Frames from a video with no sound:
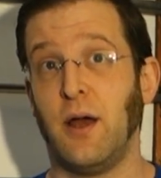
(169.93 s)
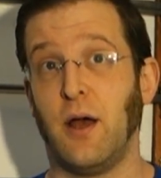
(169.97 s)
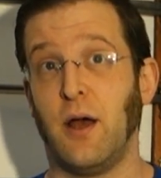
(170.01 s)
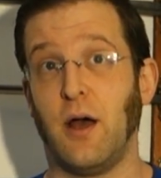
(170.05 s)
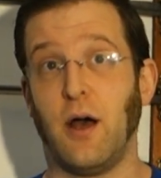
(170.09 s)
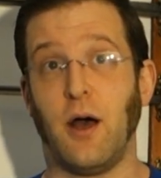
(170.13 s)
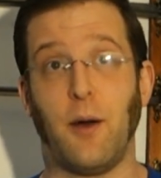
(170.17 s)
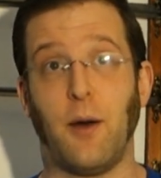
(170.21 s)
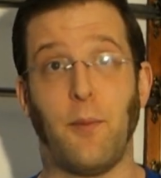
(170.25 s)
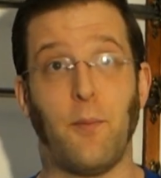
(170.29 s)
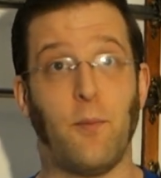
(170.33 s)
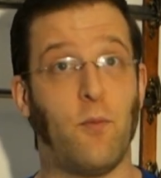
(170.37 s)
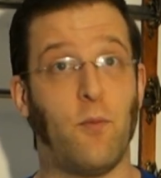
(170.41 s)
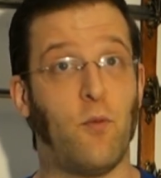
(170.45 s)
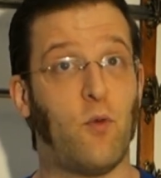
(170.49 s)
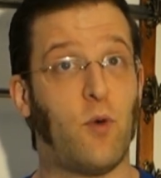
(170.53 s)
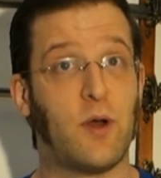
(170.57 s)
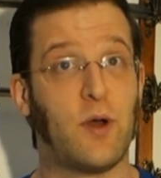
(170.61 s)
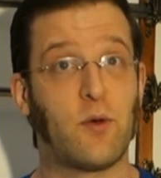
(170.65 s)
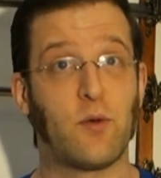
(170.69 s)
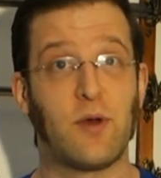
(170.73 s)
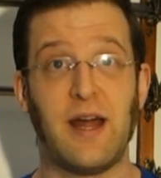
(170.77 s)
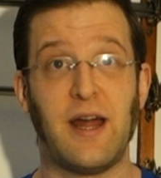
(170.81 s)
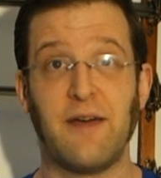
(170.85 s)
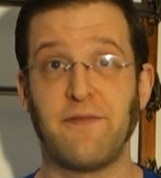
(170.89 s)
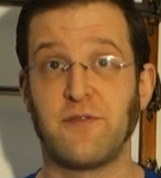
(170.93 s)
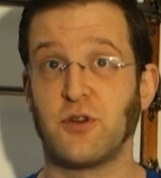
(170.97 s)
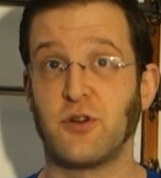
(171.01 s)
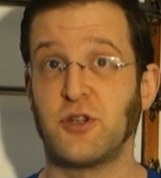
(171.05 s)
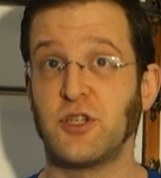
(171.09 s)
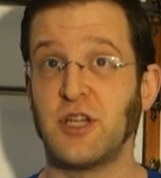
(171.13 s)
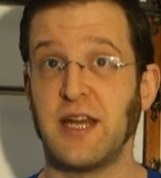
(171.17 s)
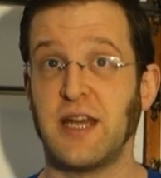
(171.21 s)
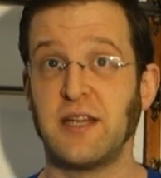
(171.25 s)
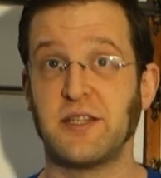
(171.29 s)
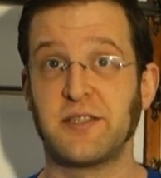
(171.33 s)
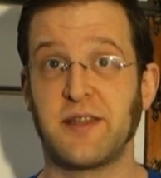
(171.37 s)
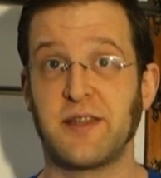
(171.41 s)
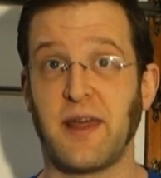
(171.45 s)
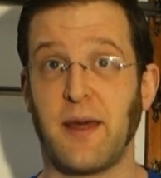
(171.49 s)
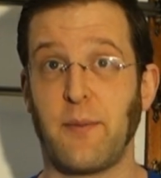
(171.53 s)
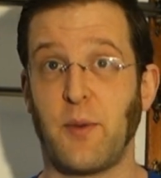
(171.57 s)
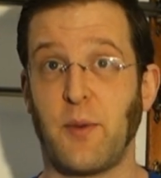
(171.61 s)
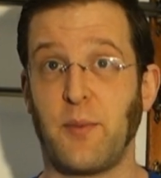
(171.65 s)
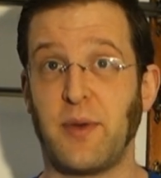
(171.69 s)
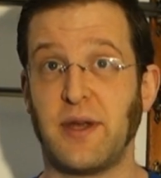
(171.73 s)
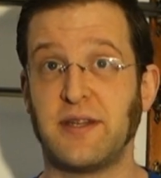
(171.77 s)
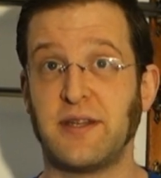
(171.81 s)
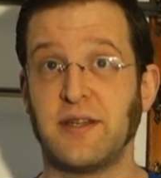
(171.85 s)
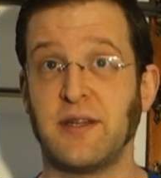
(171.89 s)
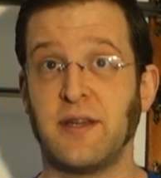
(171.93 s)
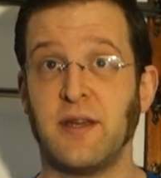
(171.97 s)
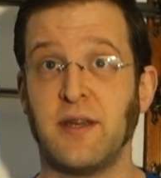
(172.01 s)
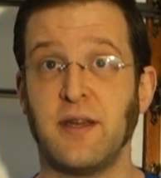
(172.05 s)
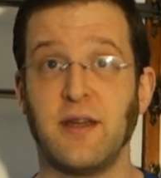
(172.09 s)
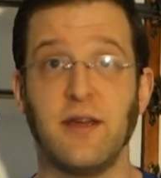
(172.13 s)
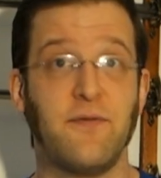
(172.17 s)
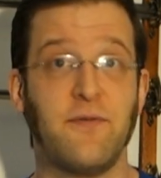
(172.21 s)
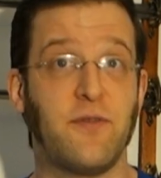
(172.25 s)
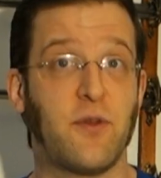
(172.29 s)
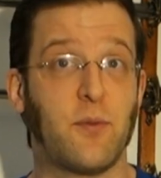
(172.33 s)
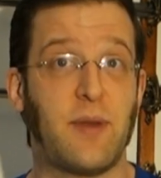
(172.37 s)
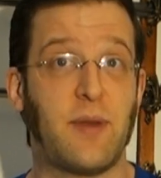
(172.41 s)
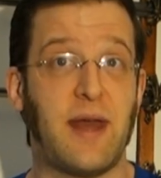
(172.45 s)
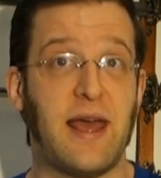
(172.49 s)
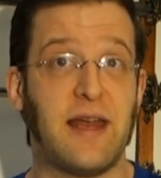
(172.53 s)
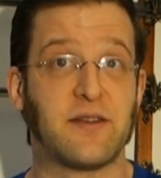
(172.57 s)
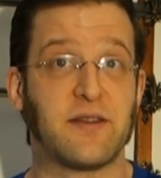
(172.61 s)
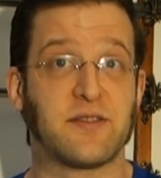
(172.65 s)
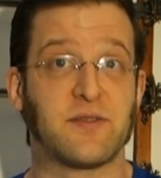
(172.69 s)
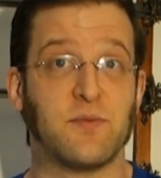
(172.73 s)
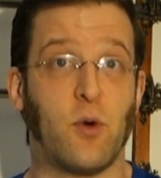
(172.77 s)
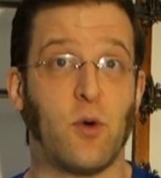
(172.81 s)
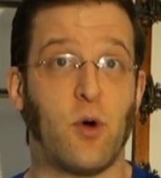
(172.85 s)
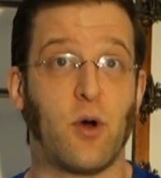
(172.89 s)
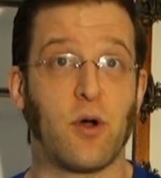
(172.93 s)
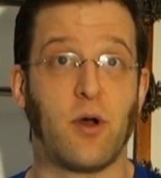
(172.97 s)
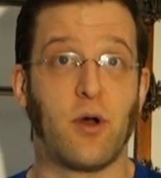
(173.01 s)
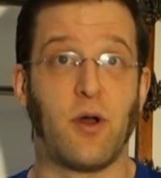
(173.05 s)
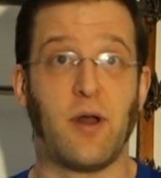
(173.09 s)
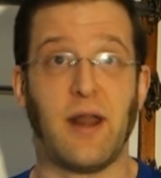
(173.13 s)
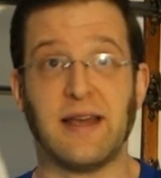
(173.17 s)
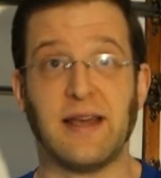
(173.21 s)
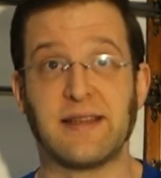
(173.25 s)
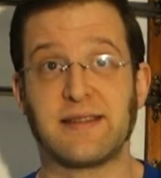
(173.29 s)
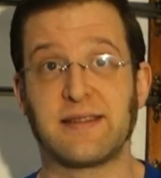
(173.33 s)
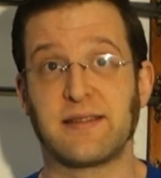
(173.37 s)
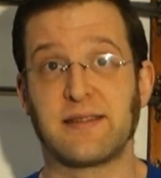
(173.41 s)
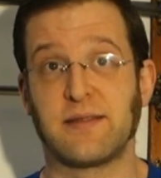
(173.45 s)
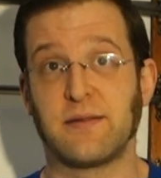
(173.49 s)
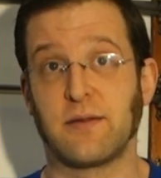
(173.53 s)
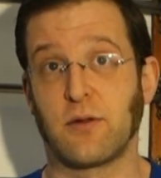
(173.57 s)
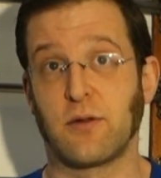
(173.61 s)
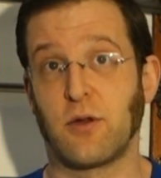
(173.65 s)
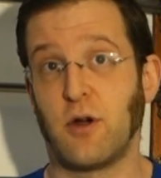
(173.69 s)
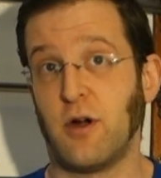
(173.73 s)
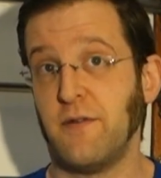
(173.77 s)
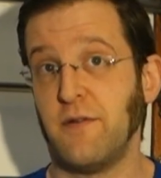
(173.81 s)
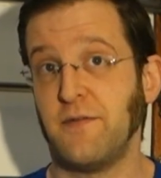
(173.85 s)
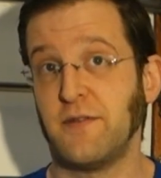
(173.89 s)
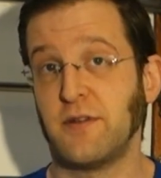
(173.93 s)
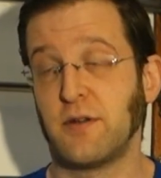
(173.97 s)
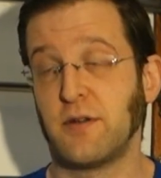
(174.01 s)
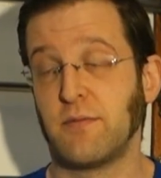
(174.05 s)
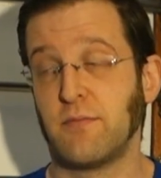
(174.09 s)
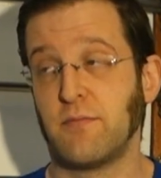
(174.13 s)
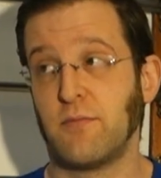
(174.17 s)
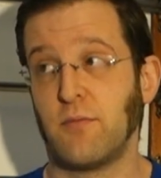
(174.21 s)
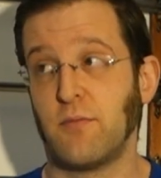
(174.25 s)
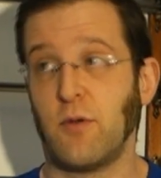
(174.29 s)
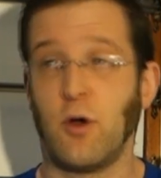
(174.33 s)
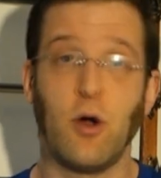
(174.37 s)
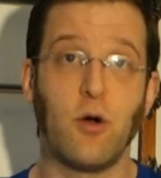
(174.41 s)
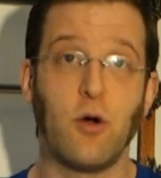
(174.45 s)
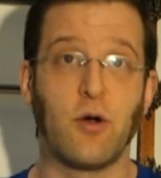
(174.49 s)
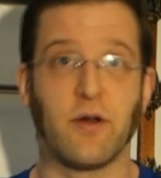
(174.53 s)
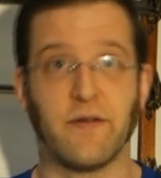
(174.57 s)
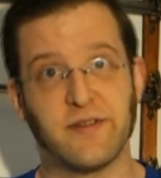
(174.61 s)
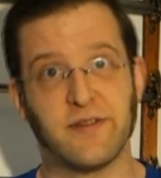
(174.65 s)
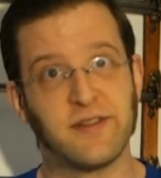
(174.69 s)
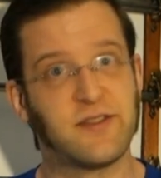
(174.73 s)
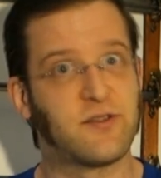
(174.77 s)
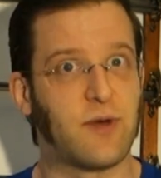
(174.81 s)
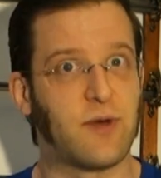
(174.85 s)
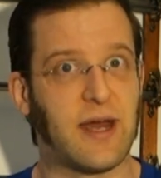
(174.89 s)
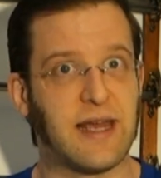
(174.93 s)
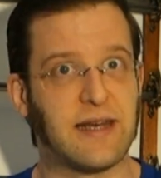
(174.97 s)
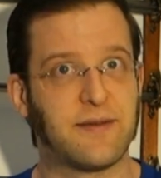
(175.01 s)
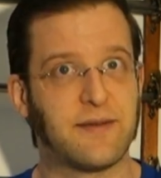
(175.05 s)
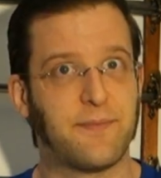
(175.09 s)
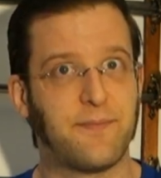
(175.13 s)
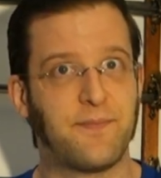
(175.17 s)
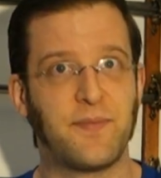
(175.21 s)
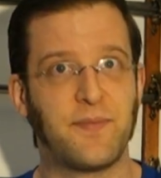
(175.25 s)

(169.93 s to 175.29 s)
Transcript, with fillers: Um, one will have to change them a bit if the blade is more or less curved or even straight.